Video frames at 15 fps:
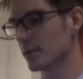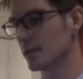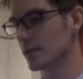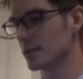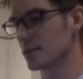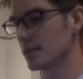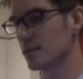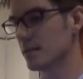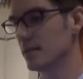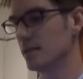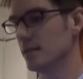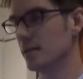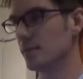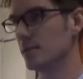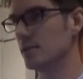disc
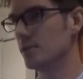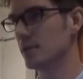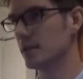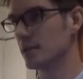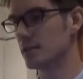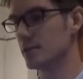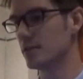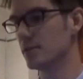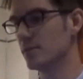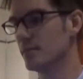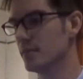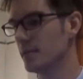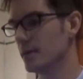in between the two.